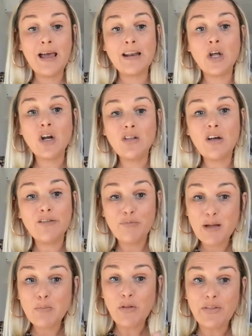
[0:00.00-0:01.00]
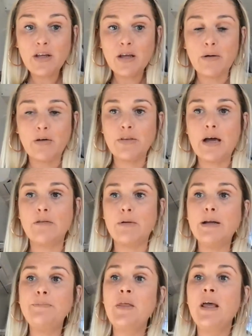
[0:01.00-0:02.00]
And not a lot of people think about that,
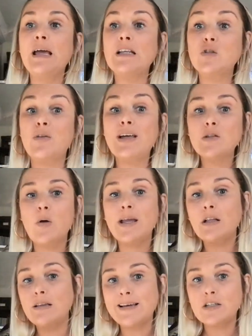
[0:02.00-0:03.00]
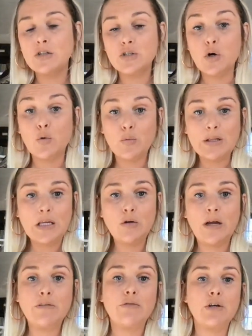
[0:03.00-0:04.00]
right? And so that's why collections are really
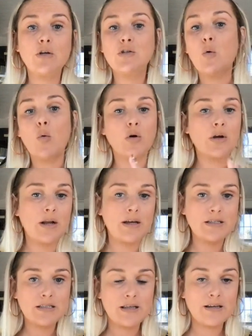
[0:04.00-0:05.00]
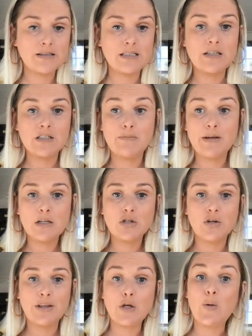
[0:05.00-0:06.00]
great for you to organize things and to make
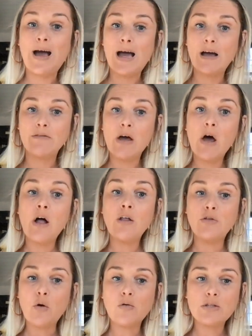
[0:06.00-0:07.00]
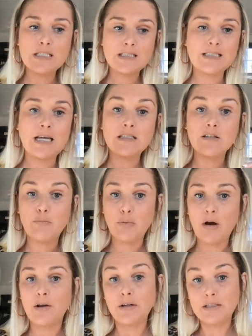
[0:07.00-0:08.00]
sure that you have those sets of
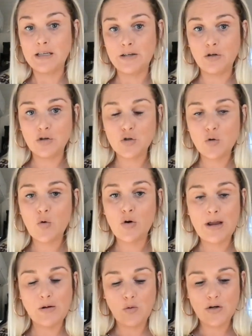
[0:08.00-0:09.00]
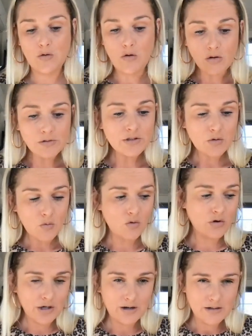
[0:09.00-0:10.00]
products in your store. And when you also
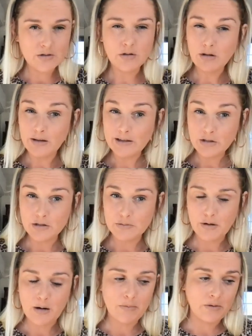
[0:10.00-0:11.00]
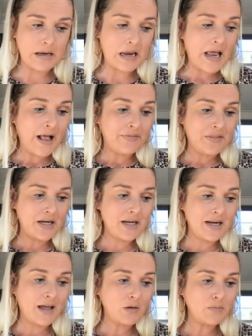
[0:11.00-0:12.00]
organize your collections properly, then it
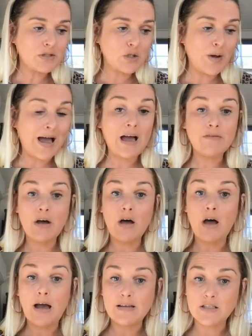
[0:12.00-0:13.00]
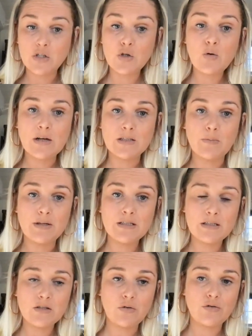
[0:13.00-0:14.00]
helps you have, as you as a
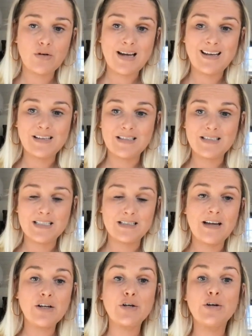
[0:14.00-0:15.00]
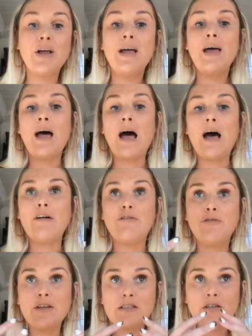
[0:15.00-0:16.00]
business owner and as a designer, a
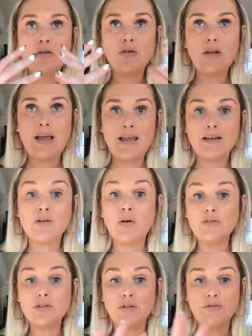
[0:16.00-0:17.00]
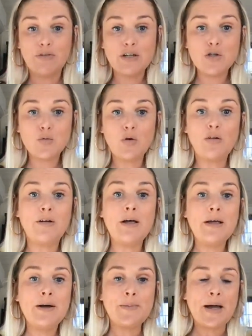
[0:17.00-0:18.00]
physical and also visual,
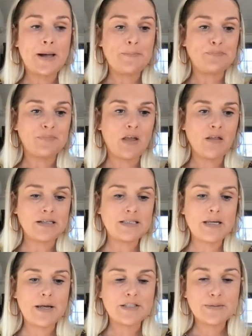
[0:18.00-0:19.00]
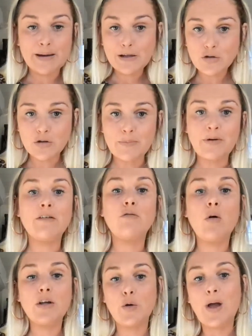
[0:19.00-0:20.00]
let's say, spectrum of
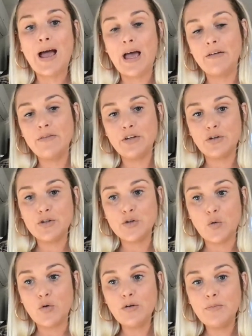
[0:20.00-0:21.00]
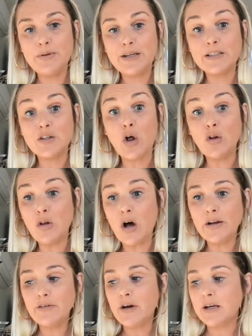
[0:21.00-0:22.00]
what you have in your store. Because a lot
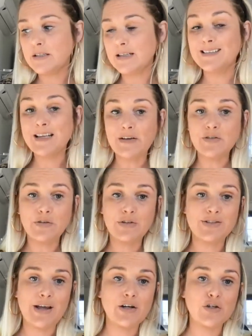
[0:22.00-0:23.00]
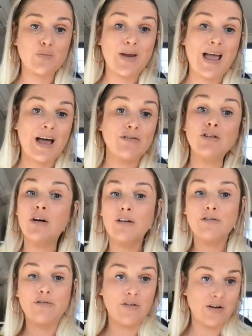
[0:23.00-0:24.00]
of us Zazzle designers, we have a lot of
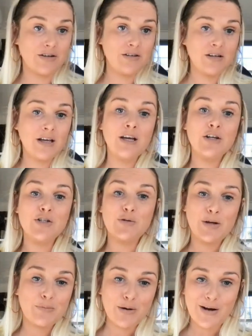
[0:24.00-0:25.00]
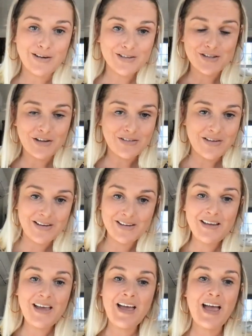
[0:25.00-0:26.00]
fun doing products
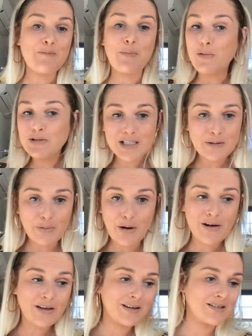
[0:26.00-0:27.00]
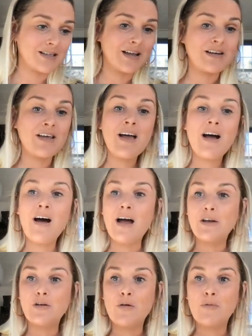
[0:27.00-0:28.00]
online and posting products, and
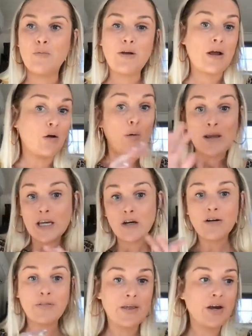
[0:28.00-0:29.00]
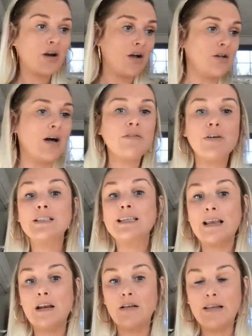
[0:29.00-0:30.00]
we go here and there. A lot of us
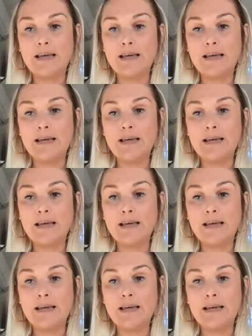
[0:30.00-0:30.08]
get